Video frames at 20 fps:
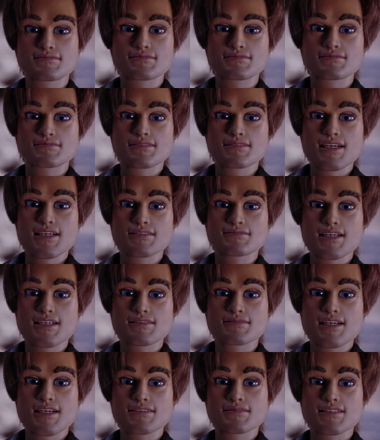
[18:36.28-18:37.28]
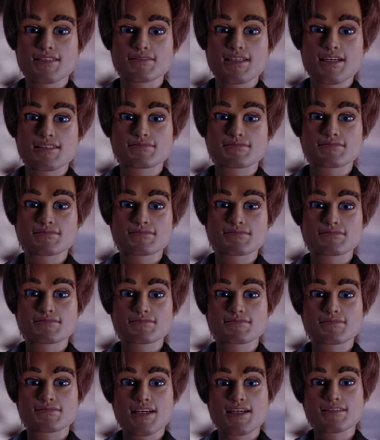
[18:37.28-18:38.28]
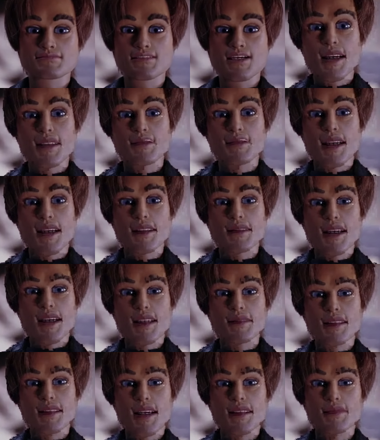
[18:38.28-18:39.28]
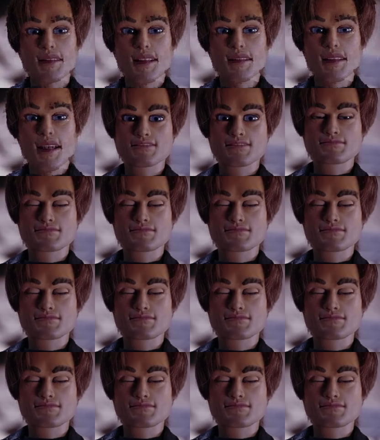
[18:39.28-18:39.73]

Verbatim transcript: There's just one problem. I don't look Middle Eastern.